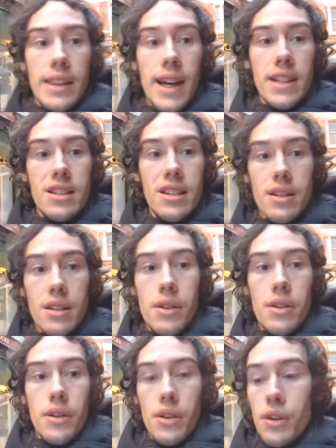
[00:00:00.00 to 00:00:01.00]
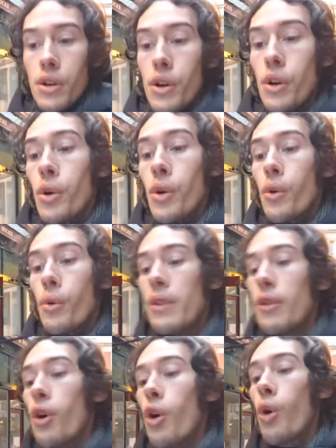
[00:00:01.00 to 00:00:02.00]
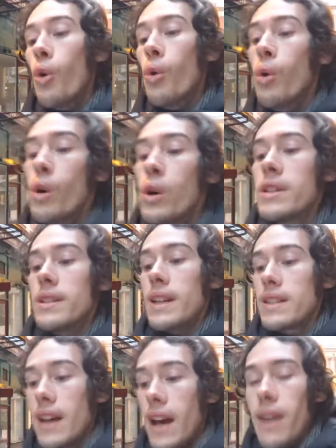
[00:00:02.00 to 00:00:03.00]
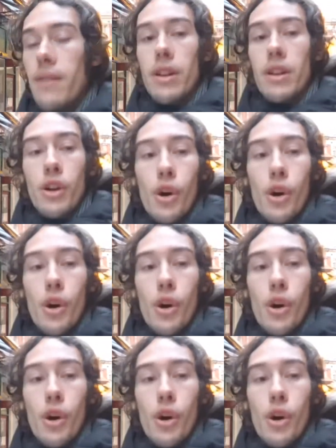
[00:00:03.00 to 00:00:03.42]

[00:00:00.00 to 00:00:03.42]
that's, with who did Harry